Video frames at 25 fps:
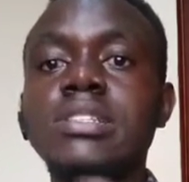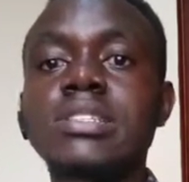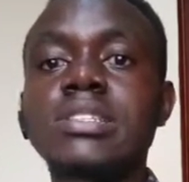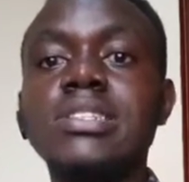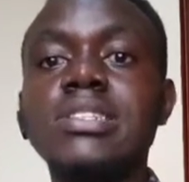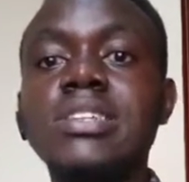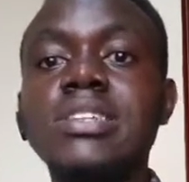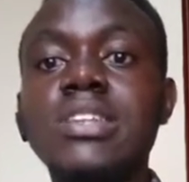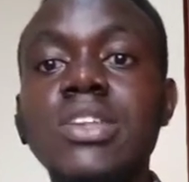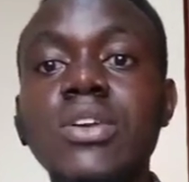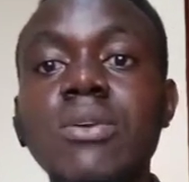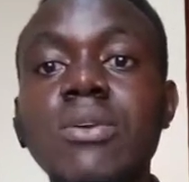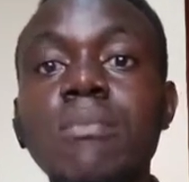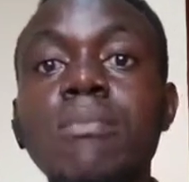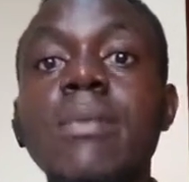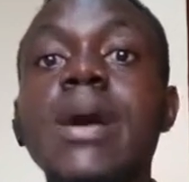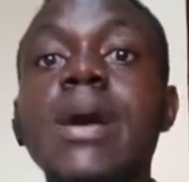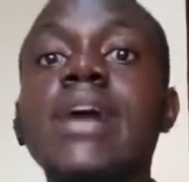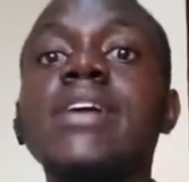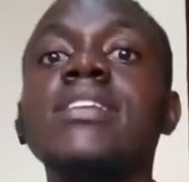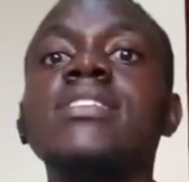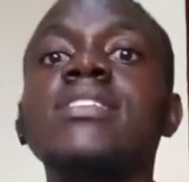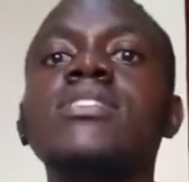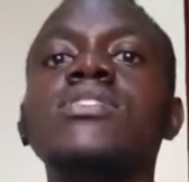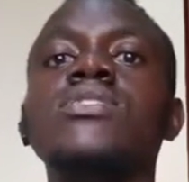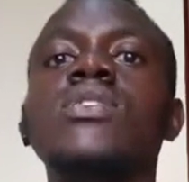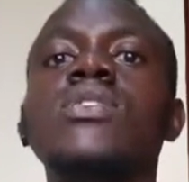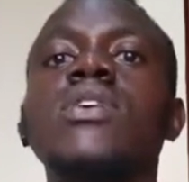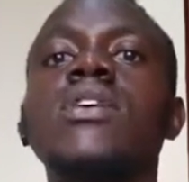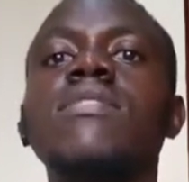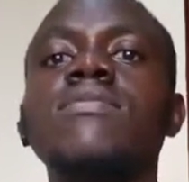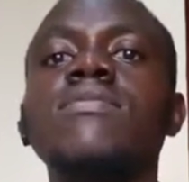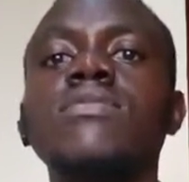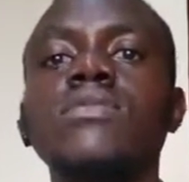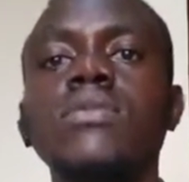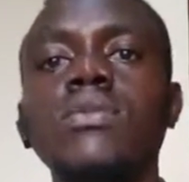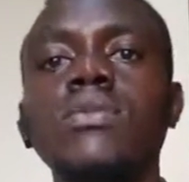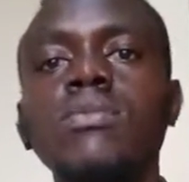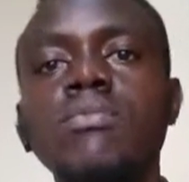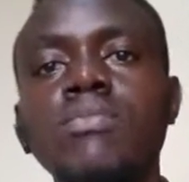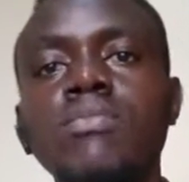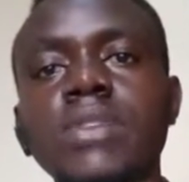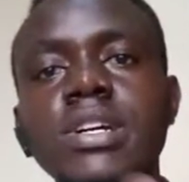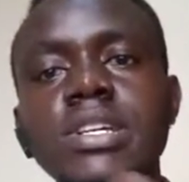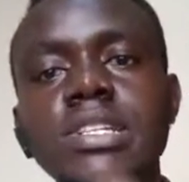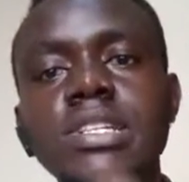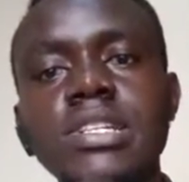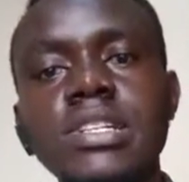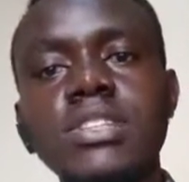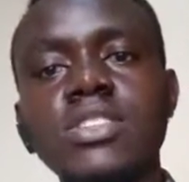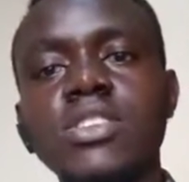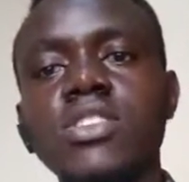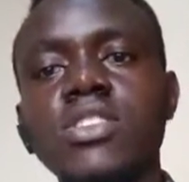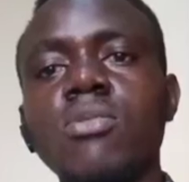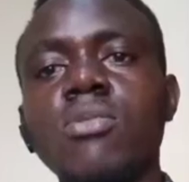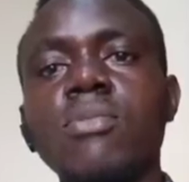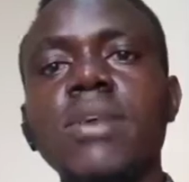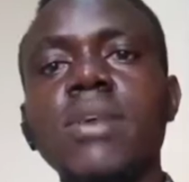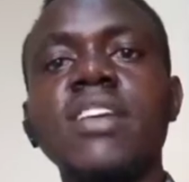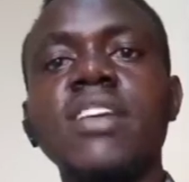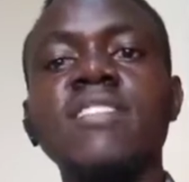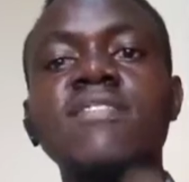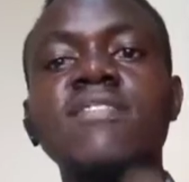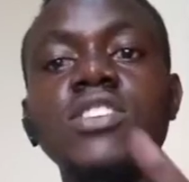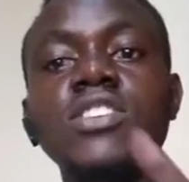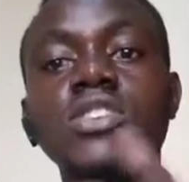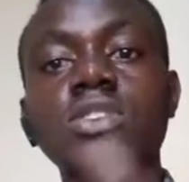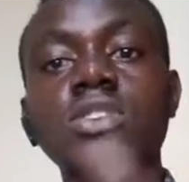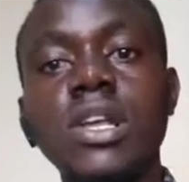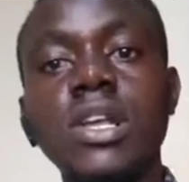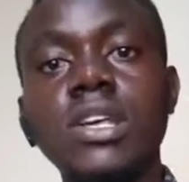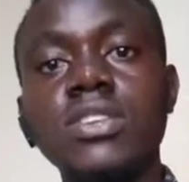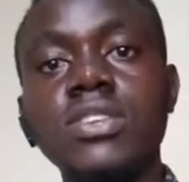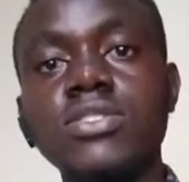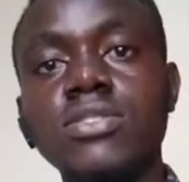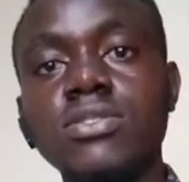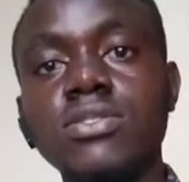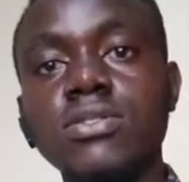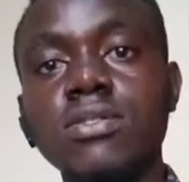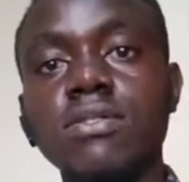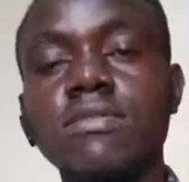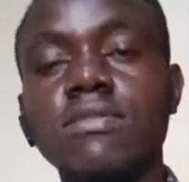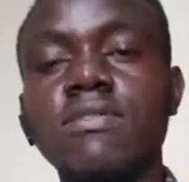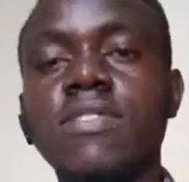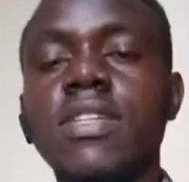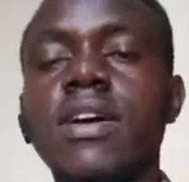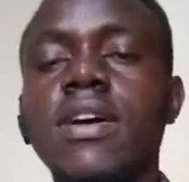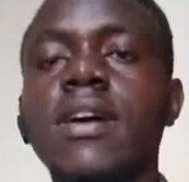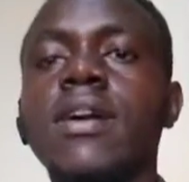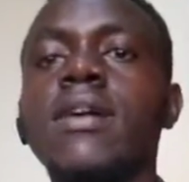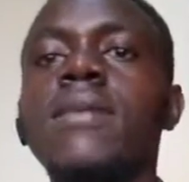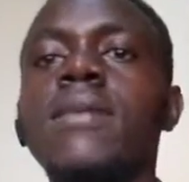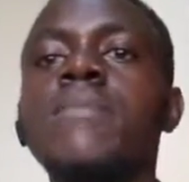in your mind. So you have to practice in your mind. Visualize yourself there.